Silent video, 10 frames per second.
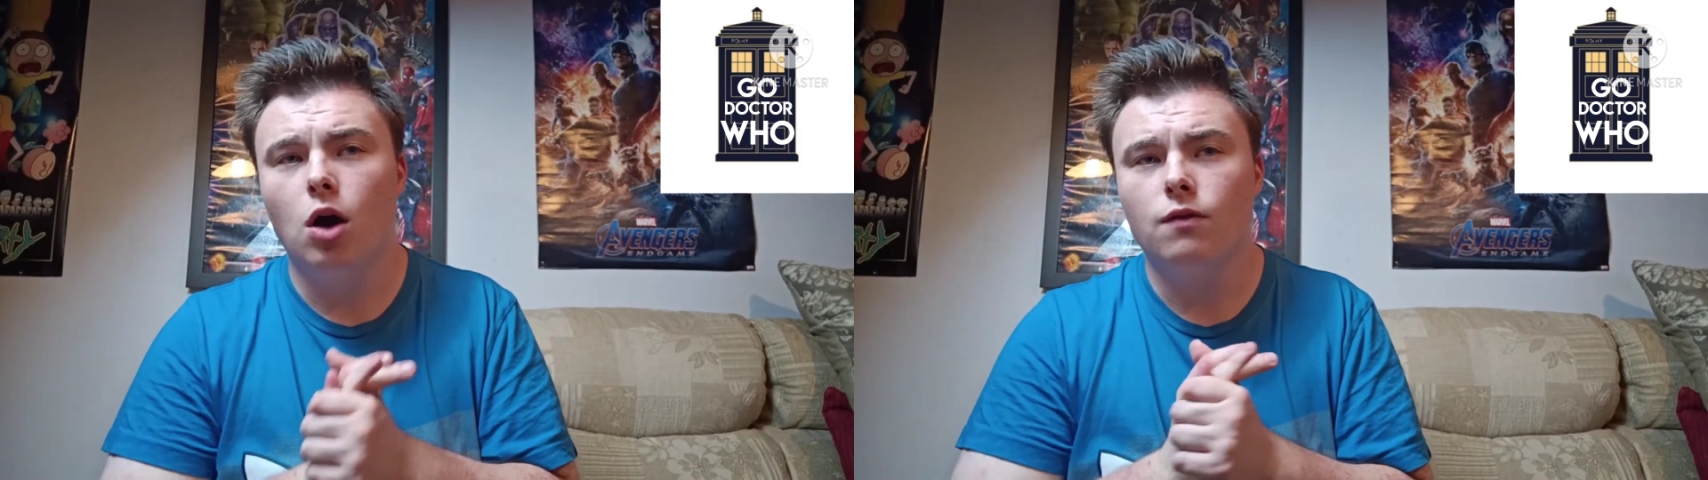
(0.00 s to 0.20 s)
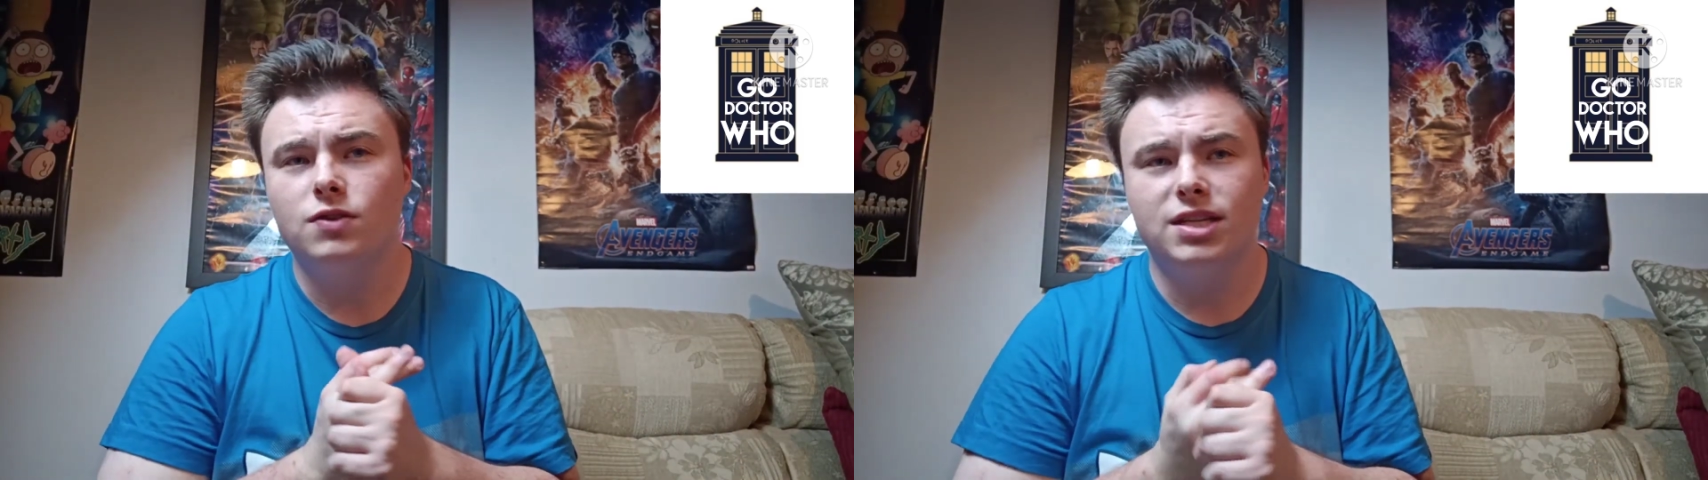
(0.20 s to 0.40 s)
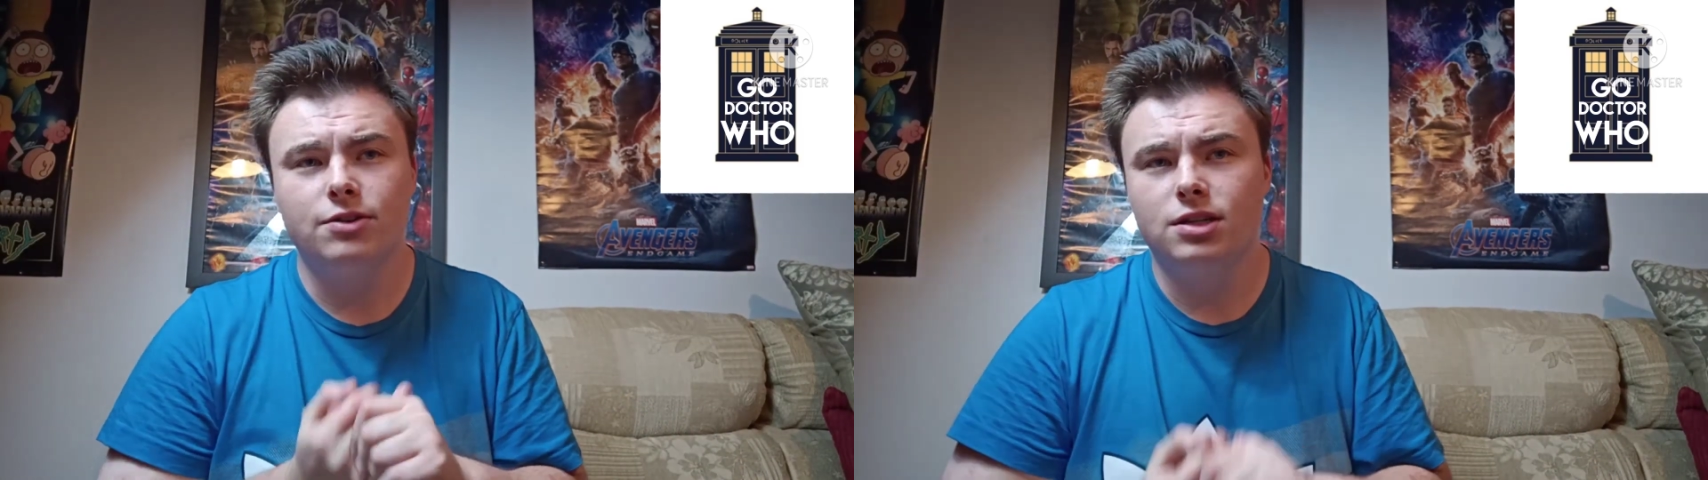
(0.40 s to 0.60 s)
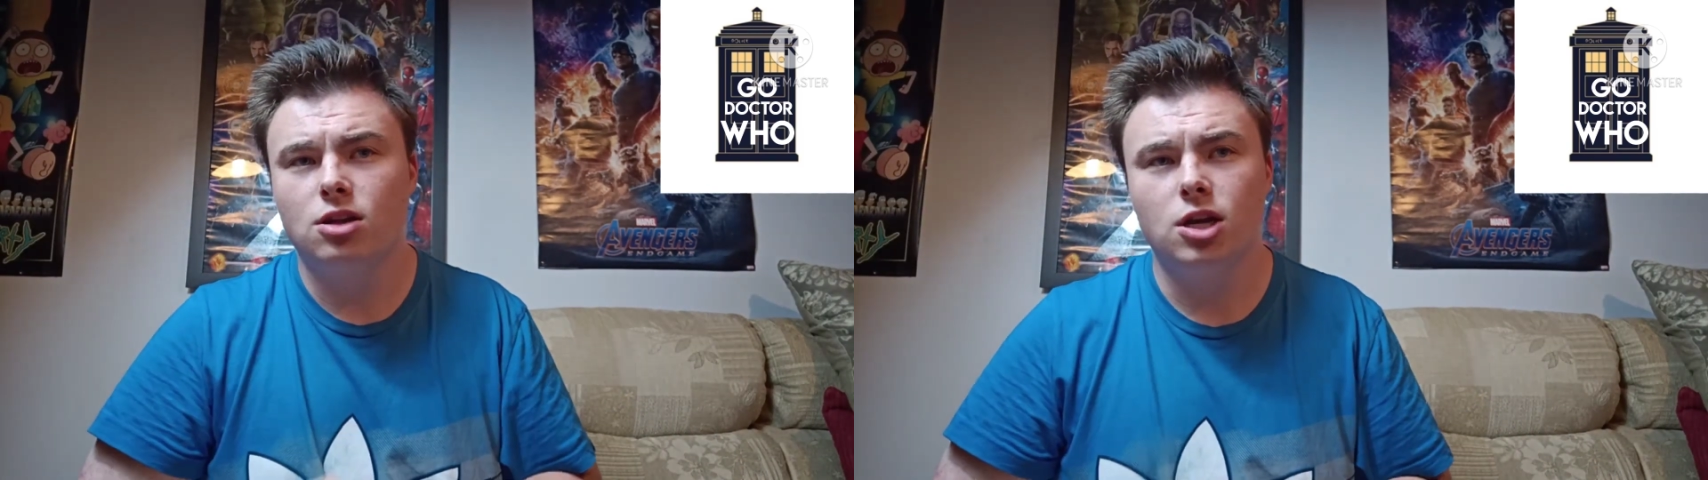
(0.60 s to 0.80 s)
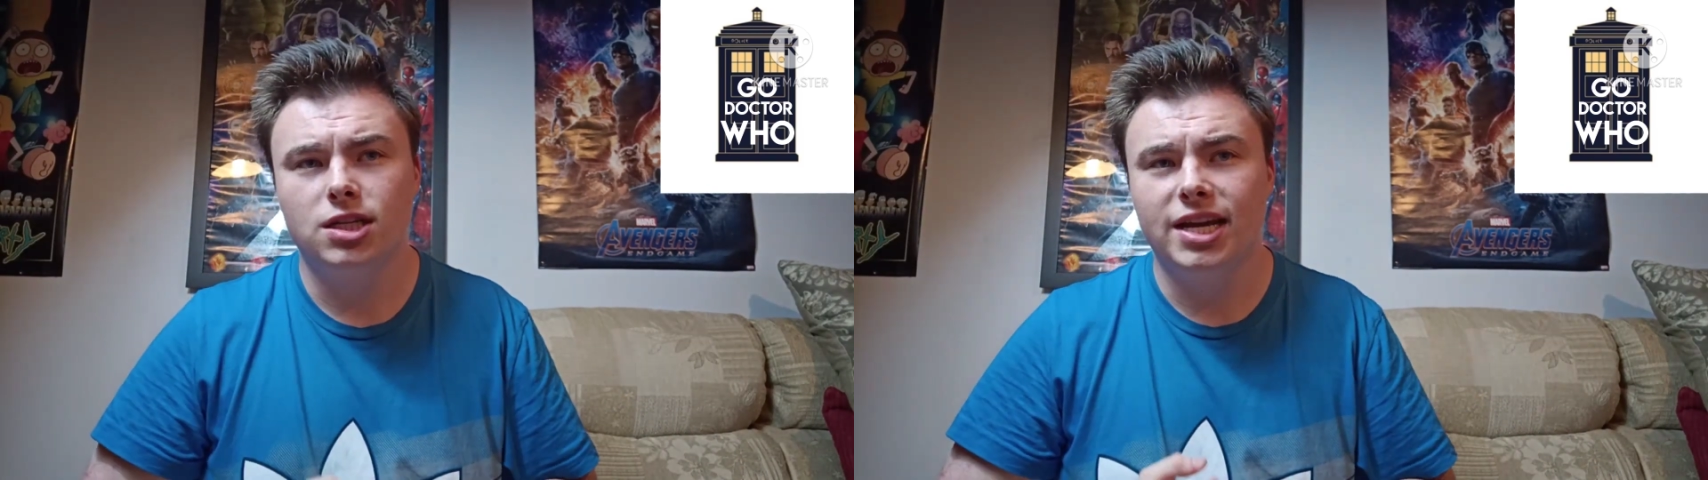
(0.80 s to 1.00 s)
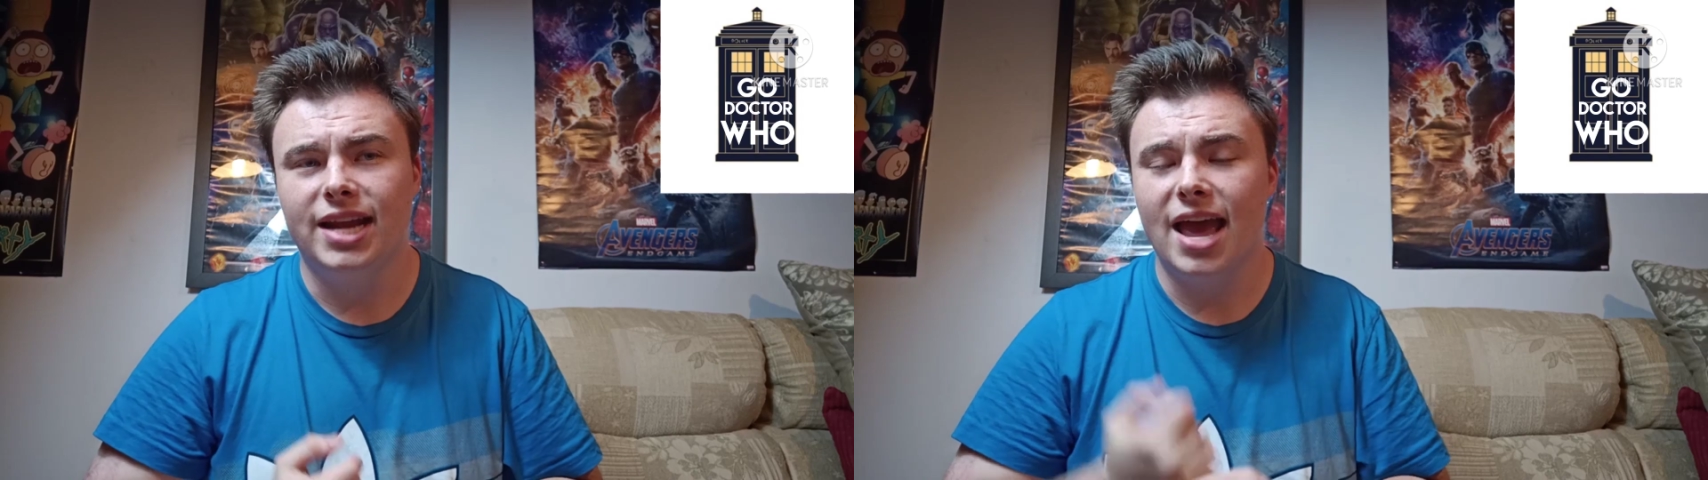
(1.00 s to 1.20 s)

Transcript: of Series 13.